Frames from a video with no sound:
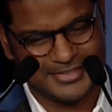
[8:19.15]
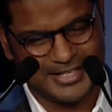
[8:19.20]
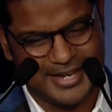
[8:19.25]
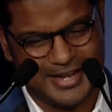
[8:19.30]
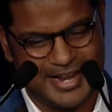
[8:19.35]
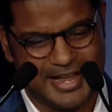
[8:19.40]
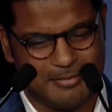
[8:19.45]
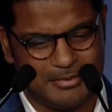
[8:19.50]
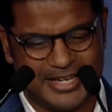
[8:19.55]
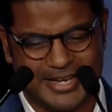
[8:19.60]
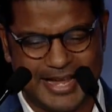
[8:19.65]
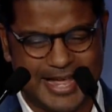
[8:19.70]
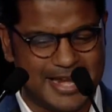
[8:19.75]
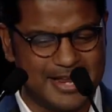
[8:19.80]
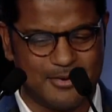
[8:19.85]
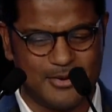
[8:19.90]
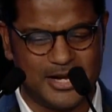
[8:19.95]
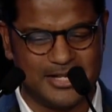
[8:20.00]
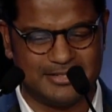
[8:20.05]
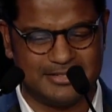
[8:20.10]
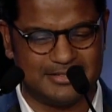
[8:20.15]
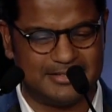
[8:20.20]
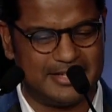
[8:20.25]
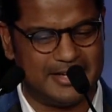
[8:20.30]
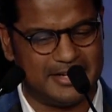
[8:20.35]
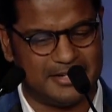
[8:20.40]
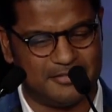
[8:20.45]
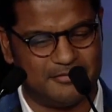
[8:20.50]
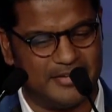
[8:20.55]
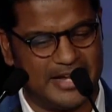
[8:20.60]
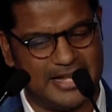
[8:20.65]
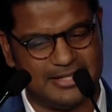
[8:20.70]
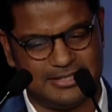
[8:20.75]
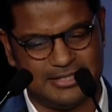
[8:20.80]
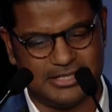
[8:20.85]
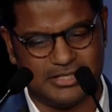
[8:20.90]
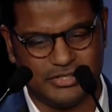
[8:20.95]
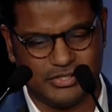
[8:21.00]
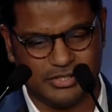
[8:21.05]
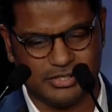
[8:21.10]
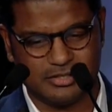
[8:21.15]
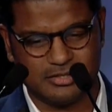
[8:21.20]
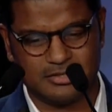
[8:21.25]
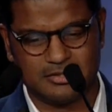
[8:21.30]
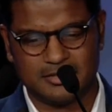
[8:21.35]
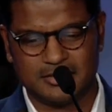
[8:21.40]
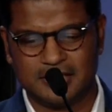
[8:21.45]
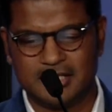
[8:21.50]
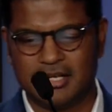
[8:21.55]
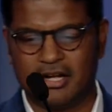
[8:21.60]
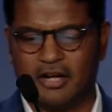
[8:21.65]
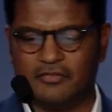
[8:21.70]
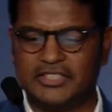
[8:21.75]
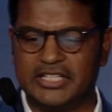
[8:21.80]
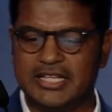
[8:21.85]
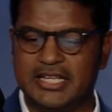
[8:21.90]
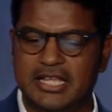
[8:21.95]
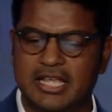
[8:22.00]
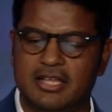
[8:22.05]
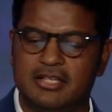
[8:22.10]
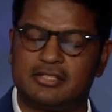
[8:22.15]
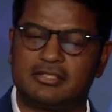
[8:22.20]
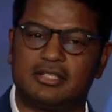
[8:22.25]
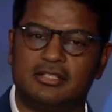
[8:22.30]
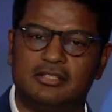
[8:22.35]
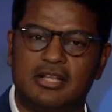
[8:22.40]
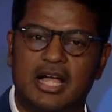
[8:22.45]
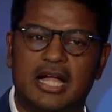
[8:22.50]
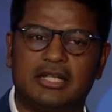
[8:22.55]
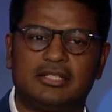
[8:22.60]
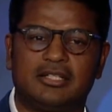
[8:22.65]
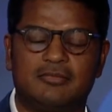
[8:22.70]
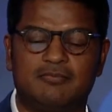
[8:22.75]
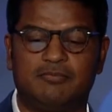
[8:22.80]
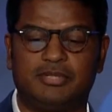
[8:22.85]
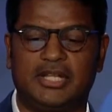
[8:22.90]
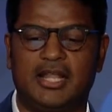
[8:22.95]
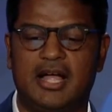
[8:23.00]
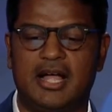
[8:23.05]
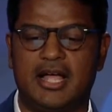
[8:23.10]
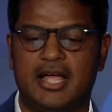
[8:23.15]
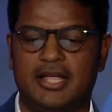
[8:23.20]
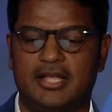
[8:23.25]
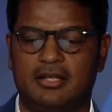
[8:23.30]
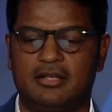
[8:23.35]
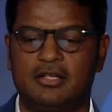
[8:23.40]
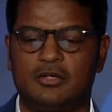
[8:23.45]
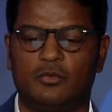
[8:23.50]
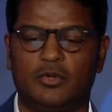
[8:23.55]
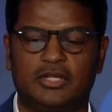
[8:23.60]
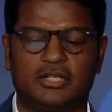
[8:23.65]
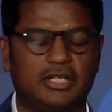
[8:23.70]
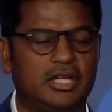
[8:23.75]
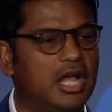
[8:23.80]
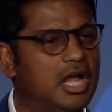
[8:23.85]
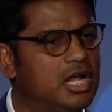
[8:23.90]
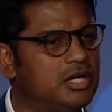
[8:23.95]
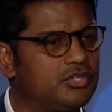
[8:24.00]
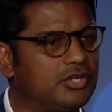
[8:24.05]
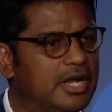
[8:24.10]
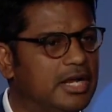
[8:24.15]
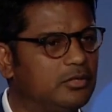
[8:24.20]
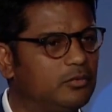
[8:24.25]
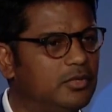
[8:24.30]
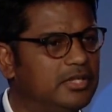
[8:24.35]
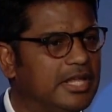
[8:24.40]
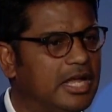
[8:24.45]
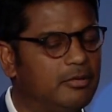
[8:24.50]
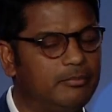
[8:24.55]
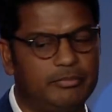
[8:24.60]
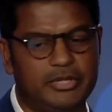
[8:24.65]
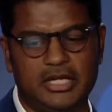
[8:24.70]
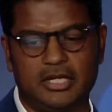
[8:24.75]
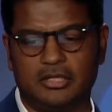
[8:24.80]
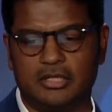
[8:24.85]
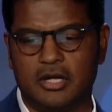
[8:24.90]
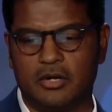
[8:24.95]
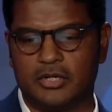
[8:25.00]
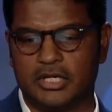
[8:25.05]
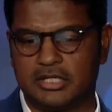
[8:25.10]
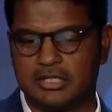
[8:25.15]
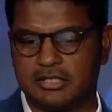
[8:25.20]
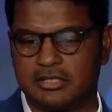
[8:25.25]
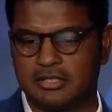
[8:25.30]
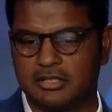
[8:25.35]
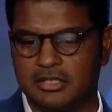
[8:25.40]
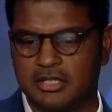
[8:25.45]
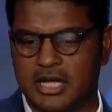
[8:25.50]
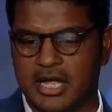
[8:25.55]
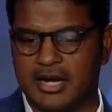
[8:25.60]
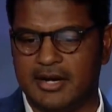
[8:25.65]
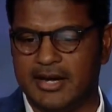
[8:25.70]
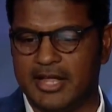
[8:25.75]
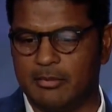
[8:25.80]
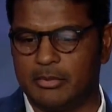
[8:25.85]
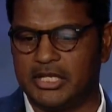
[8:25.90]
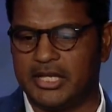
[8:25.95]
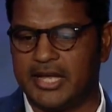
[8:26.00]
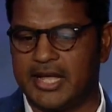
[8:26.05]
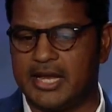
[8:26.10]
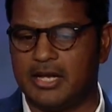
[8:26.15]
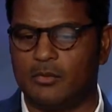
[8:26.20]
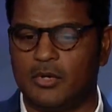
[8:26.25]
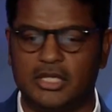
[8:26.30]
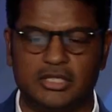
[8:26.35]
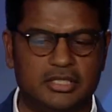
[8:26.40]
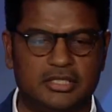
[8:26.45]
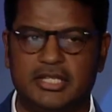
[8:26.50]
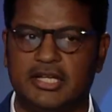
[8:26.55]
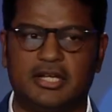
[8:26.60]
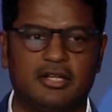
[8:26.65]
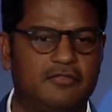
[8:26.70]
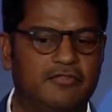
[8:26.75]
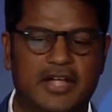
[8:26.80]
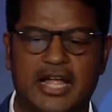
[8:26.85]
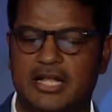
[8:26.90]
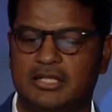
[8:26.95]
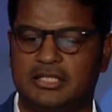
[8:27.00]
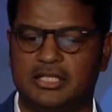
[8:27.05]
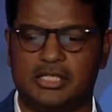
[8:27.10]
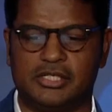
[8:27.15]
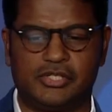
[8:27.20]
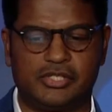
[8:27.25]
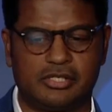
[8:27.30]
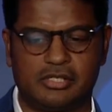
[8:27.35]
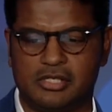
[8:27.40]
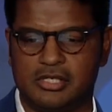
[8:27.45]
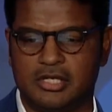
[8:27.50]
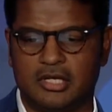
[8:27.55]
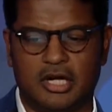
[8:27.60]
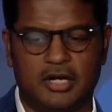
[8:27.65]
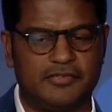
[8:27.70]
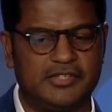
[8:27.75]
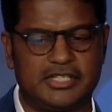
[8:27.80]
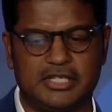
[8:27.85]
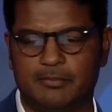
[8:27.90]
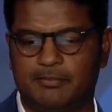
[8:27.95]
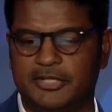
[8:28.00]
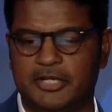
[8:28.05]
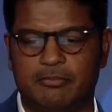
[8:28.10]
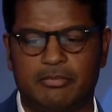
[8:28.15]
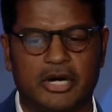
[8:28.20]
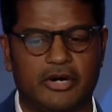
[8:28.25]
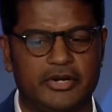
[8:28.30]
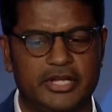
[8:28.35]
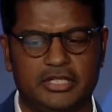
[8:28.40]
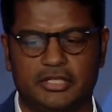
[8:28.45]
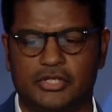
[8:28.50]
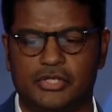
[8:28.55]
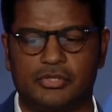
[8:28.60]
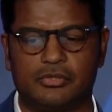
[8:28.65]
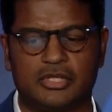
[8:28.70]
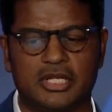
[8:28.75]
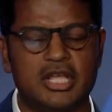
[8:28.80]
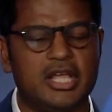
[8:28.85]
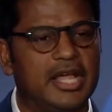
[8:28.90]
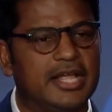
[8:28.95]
Enabling anyone to take advantage of the ease to not comply with a contract without being noticed, and enabling anyone to take advantage of simply burying the truth.